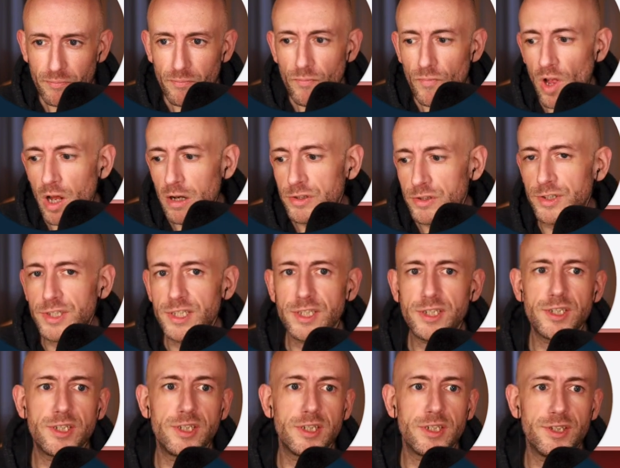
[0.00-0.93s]
So
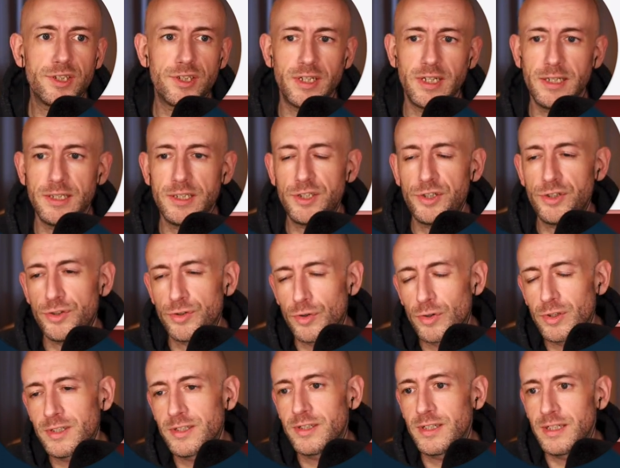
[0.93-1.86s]
this is just a
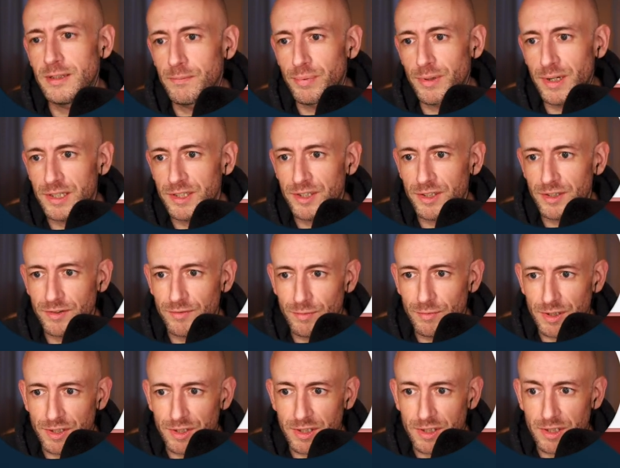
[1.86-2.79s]
short impression of
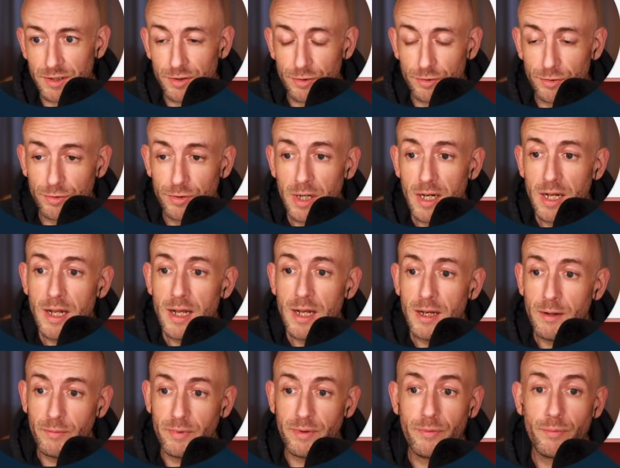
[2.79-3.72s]
what you can do
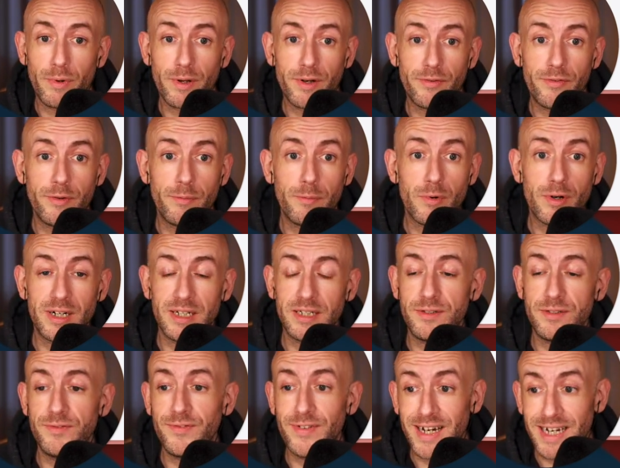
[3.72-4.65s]
with one of the more
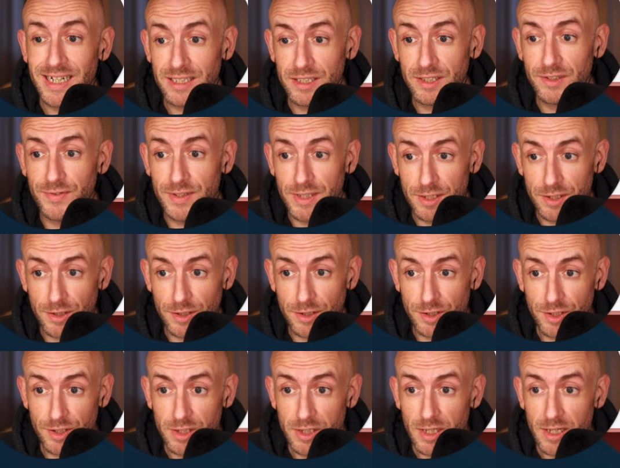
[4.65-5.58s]
advanced
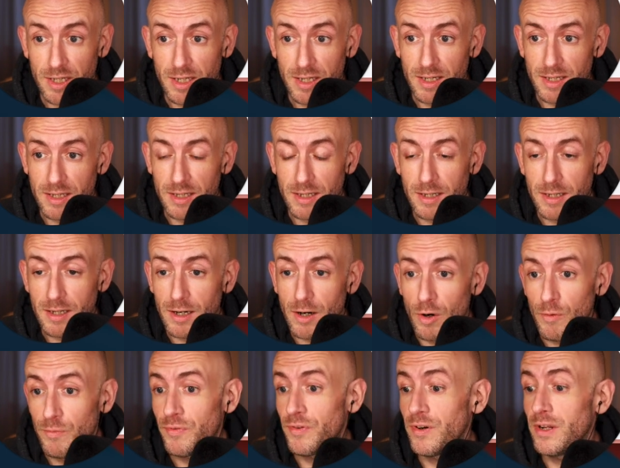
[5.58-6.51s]
features.
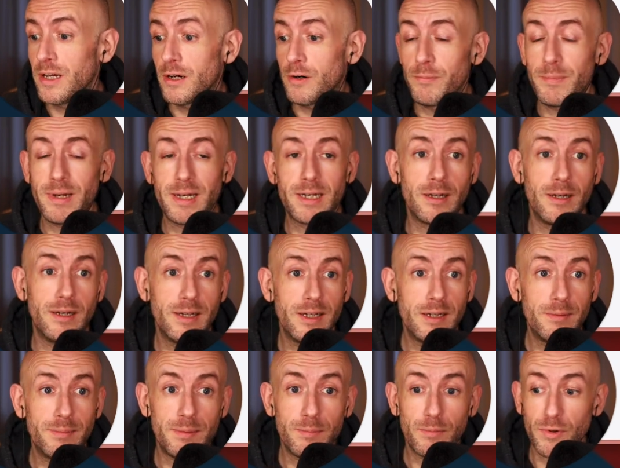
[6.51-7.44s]
Hopefully I'll make a
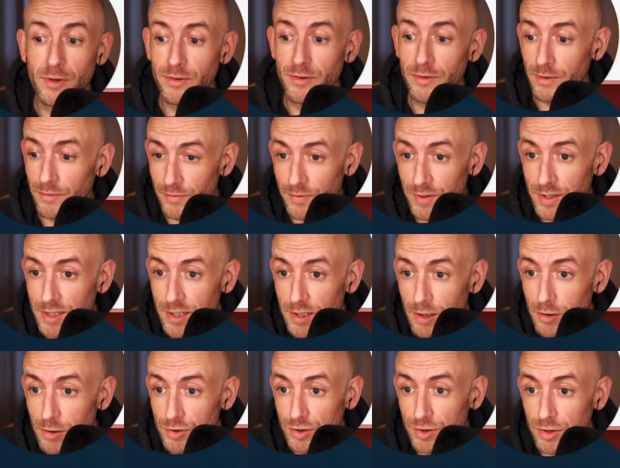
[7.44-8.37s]
little bit more
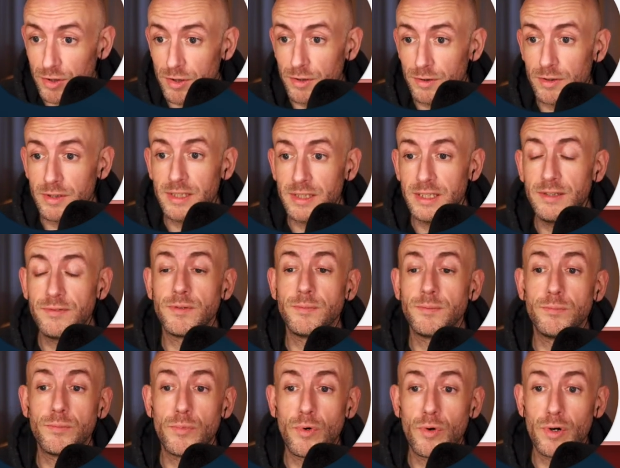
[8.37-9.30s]
videos on even
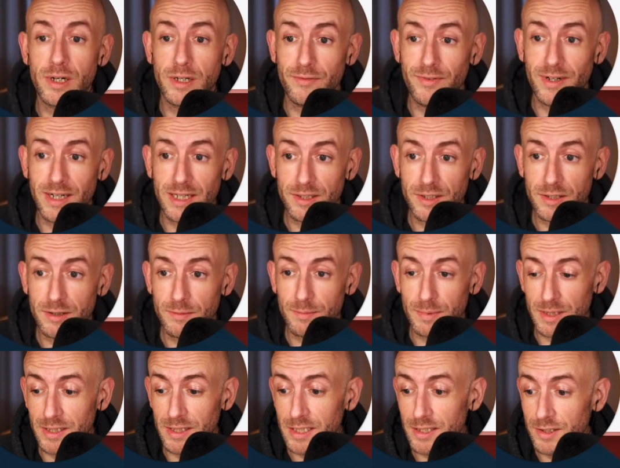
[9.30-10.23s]
more advanced,
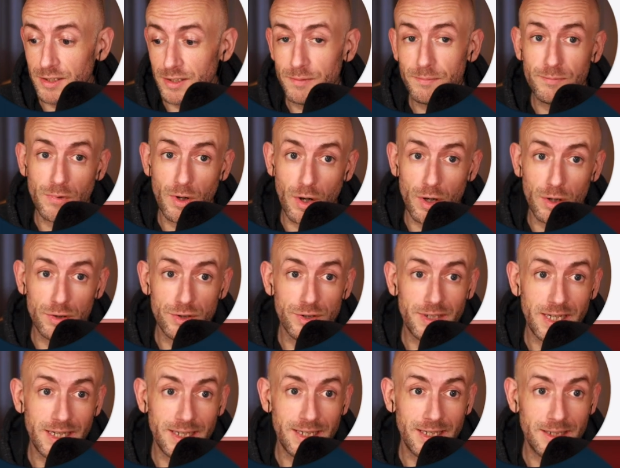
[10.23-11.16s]
but this auto
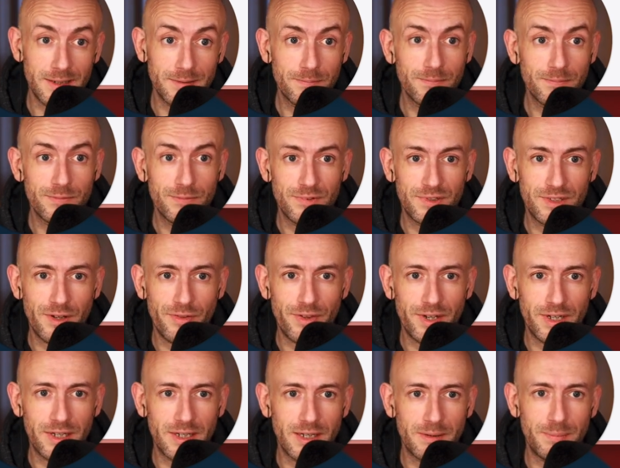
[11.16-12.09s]
tagging,
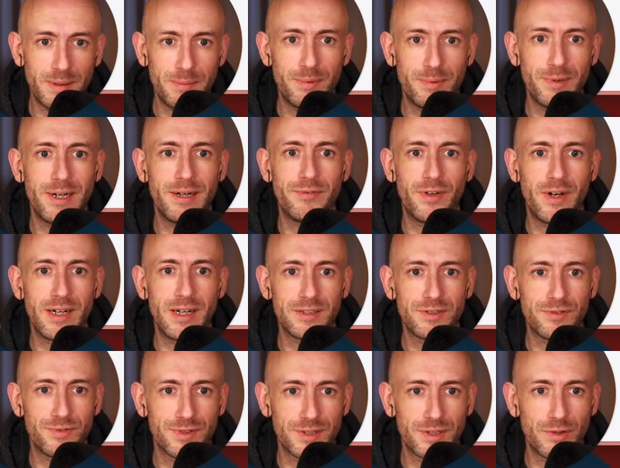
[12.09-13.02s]
something that people have
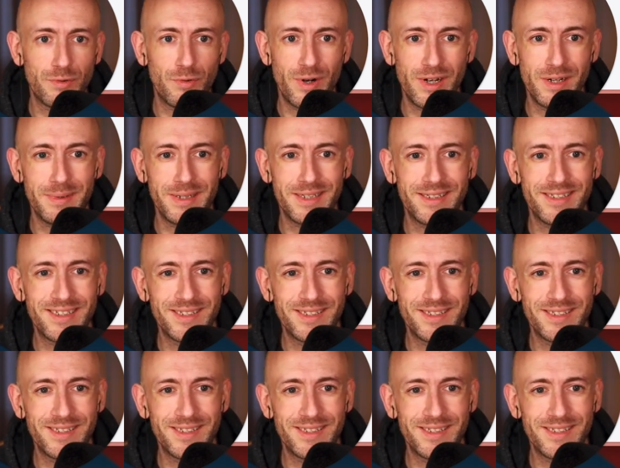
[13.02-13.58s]
asked for quite a bit.